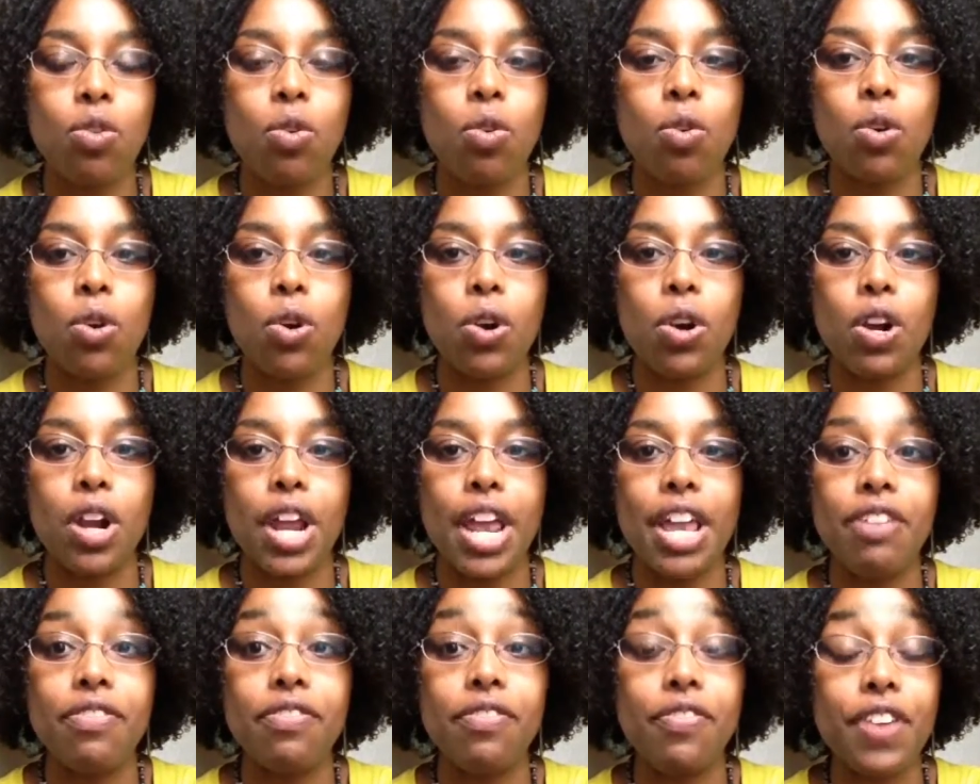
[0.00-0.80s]
or
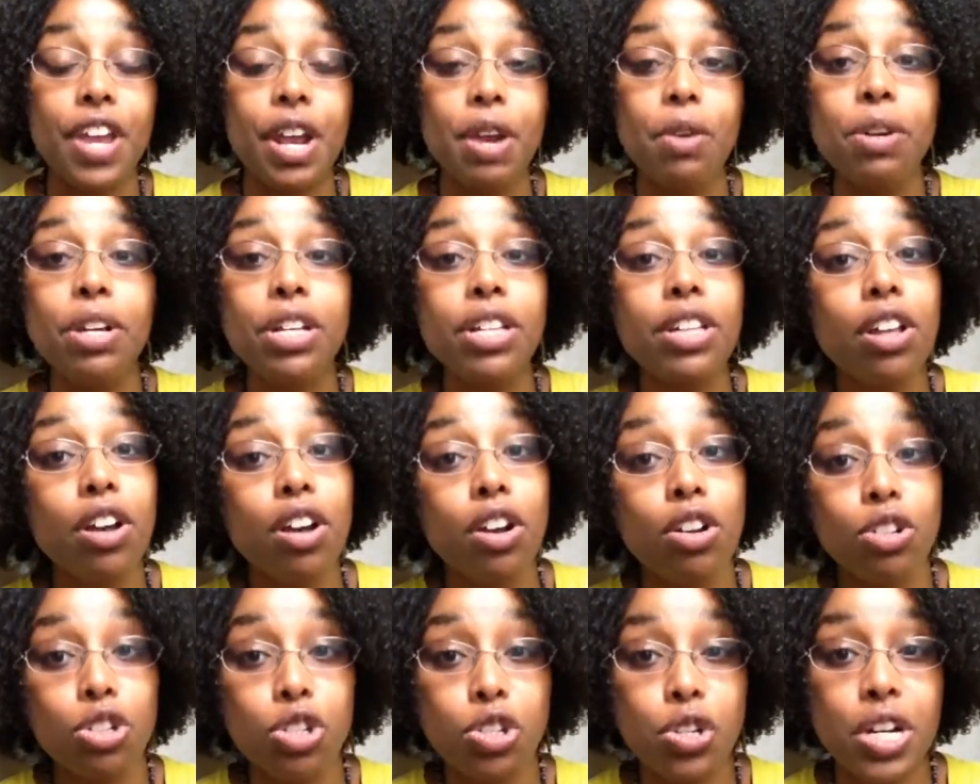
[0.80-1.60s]
a very
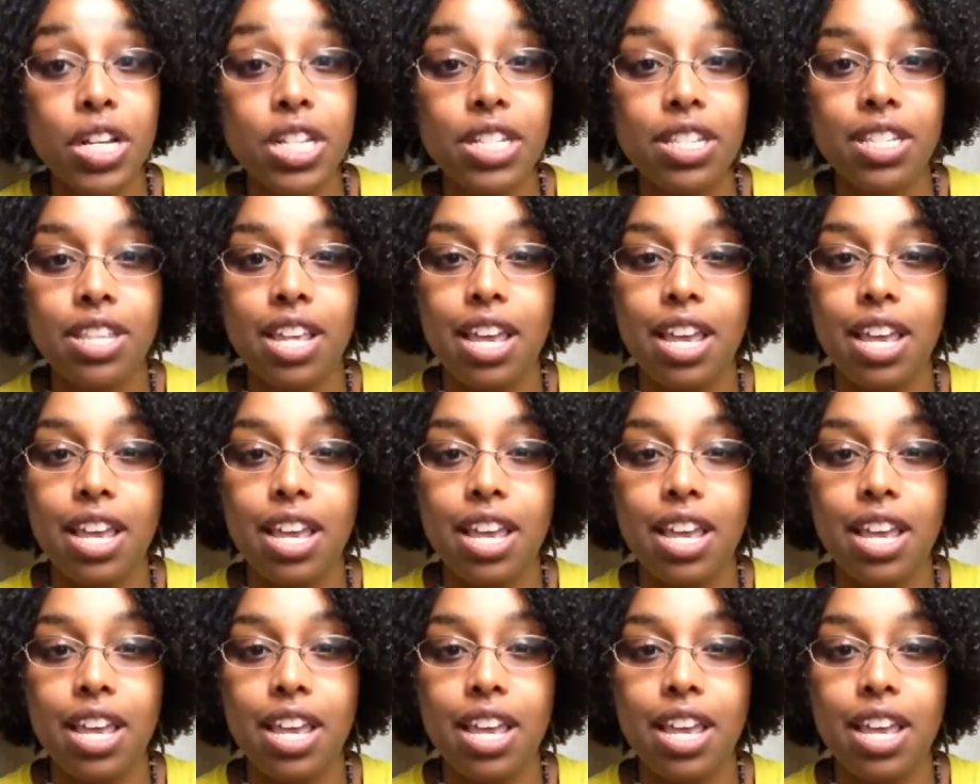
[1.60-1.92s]
long dress